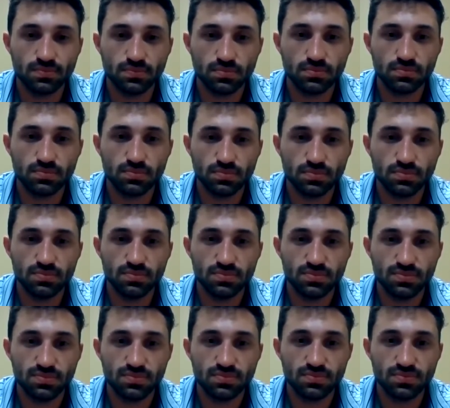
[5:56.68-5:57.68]

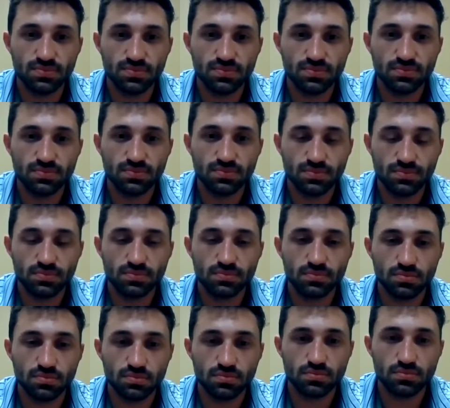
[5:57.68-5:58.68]

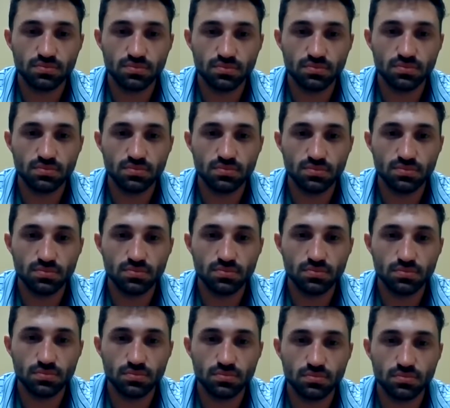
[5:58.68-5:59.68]

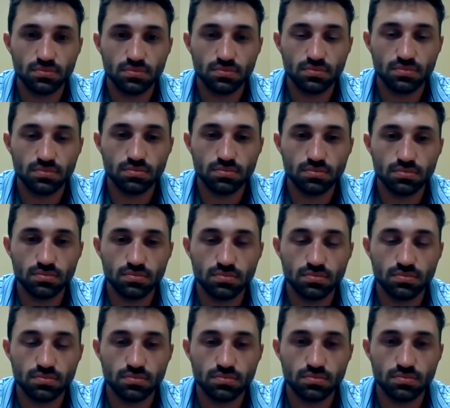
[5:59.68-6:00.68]

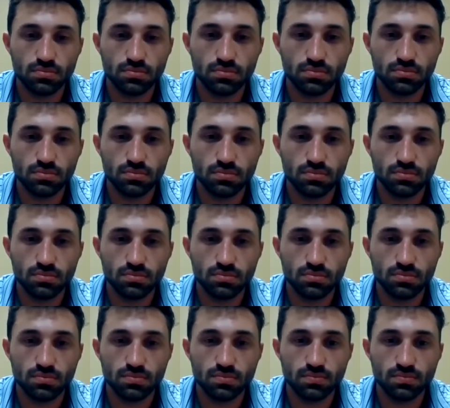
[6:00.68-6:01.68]

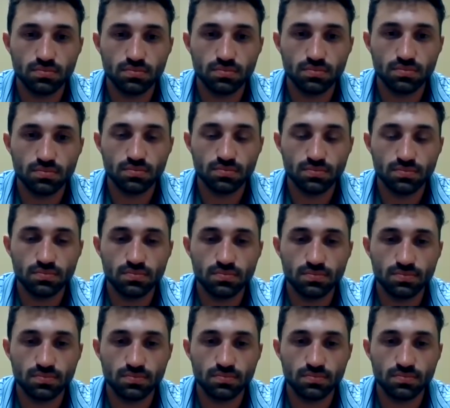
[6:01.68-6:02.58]
No words are spoken by the person on screen.